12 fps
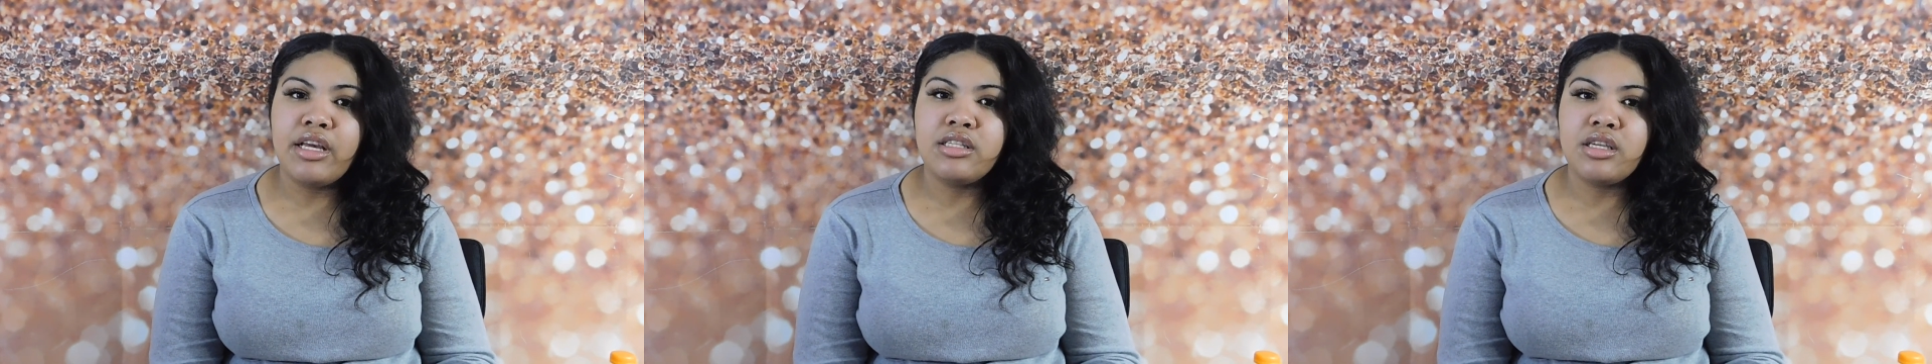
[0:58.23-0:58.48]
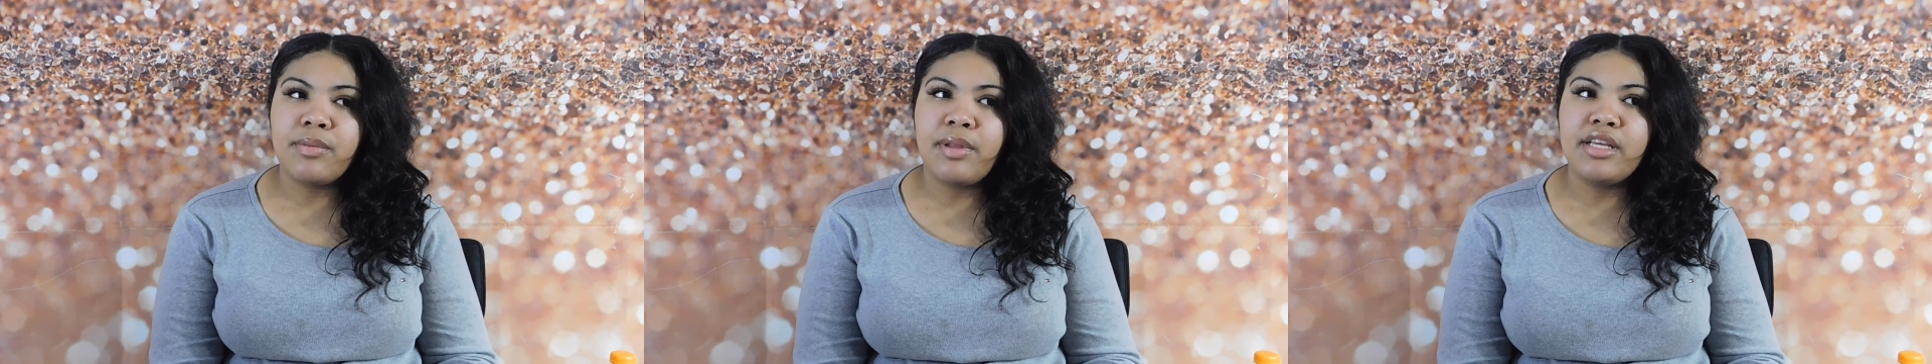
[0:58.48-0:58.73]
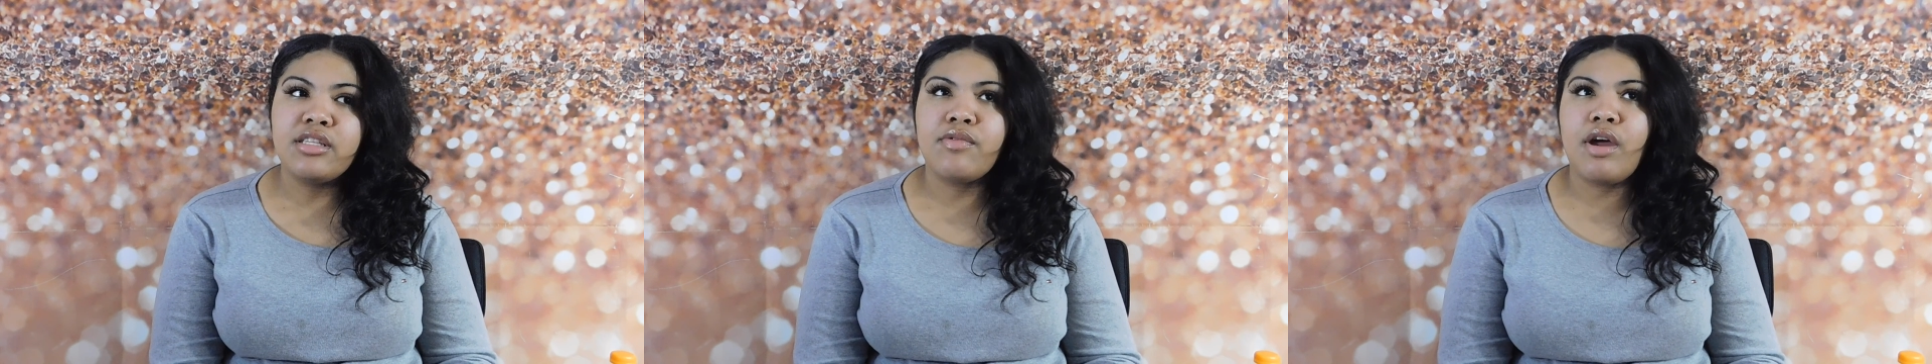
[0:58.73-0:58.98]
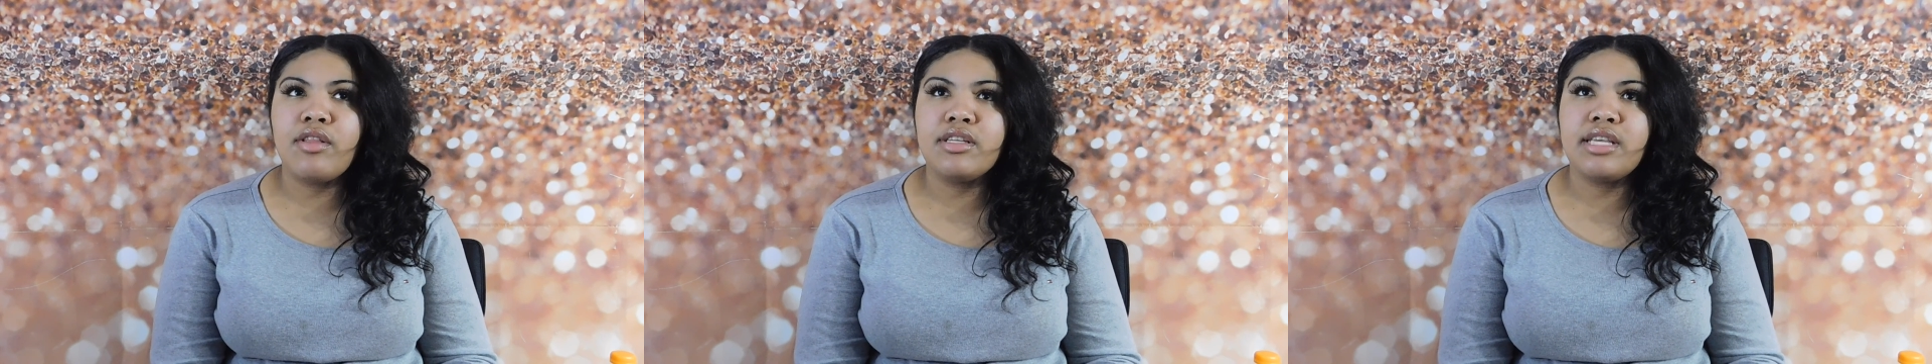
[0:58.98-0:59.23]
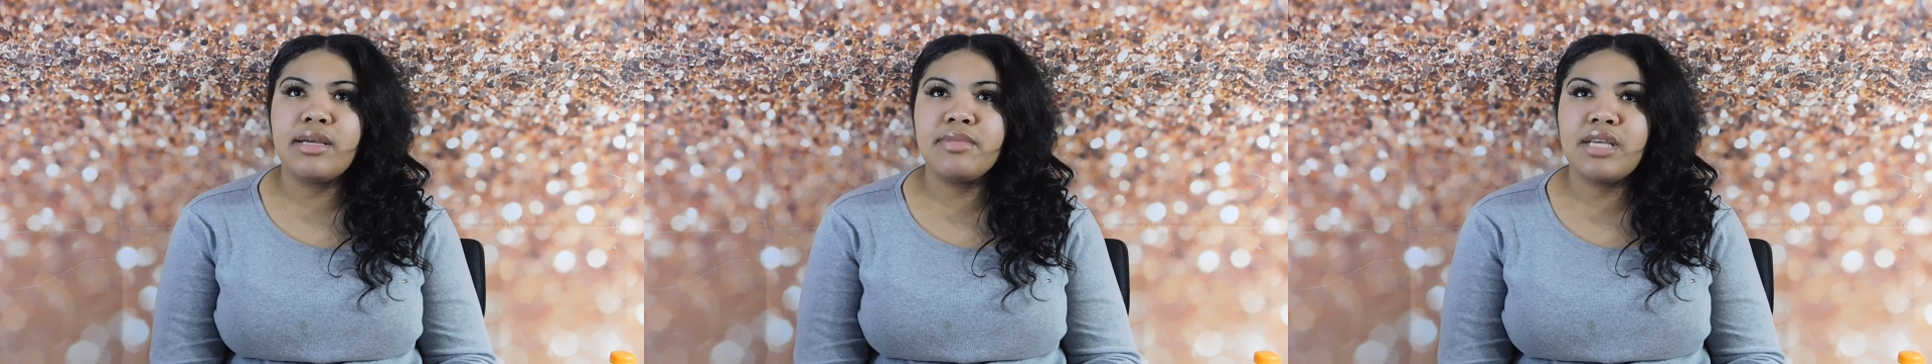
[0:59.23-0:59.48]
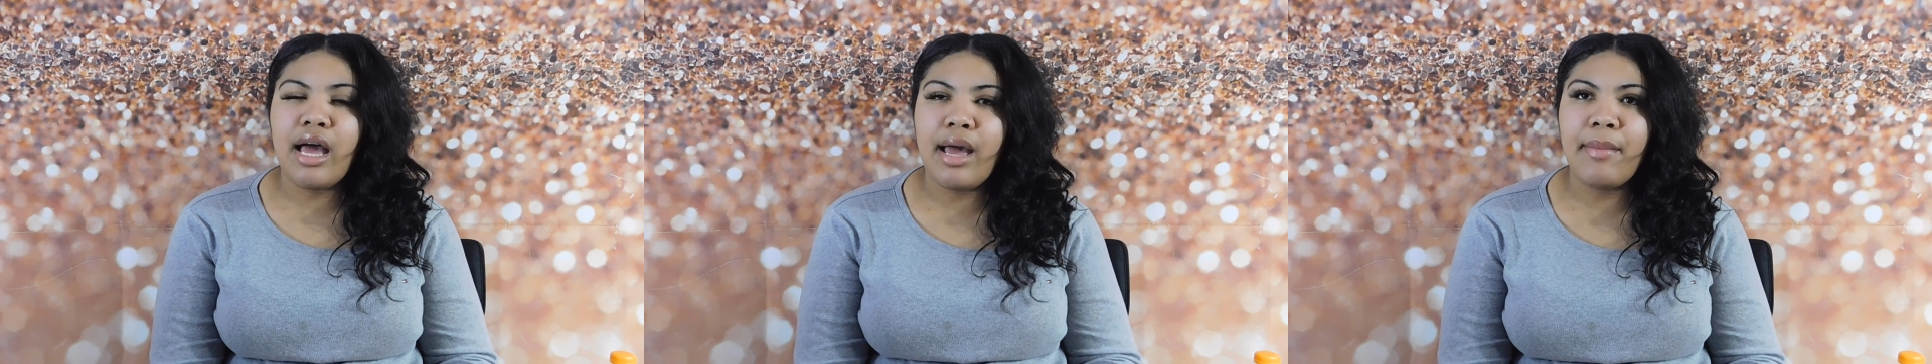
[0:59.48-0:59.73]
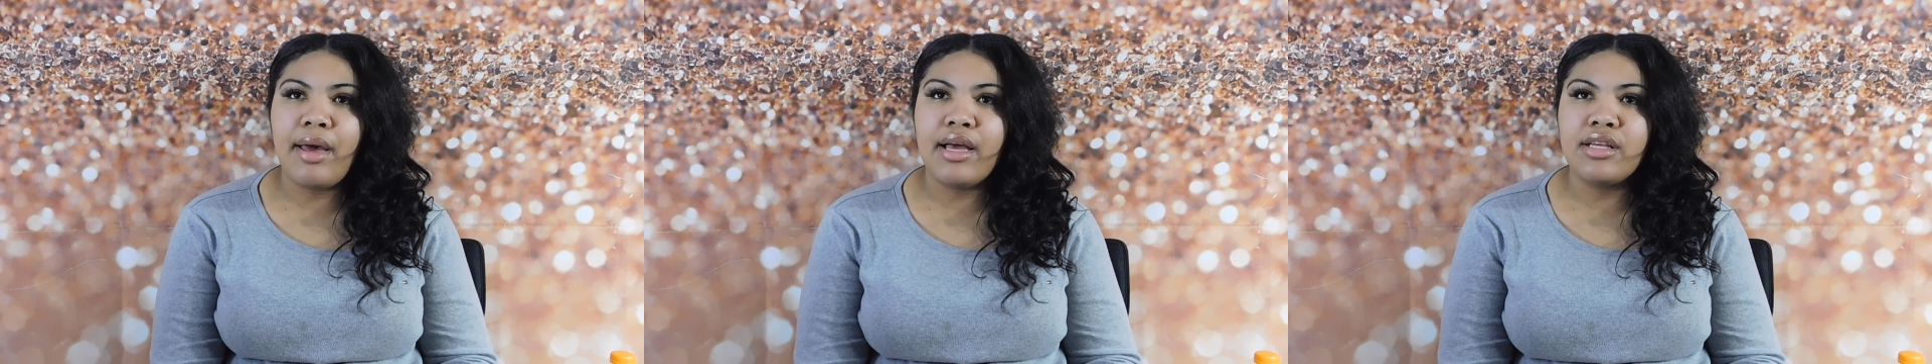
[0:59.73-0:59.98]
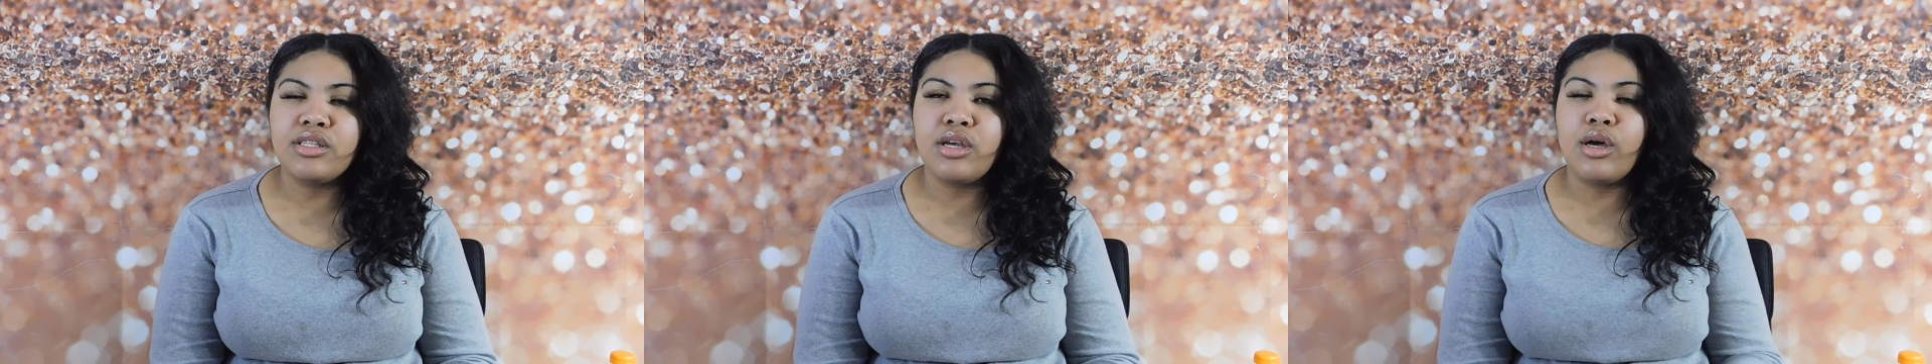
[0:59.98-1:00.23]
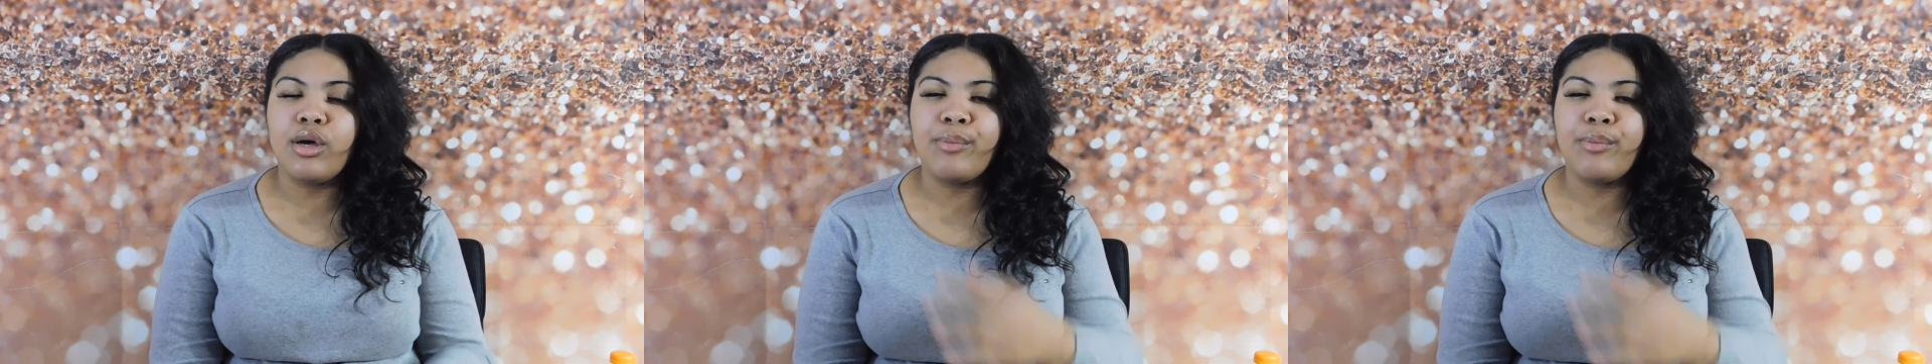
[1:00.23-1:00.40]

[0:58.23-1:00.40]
It took place around the same time as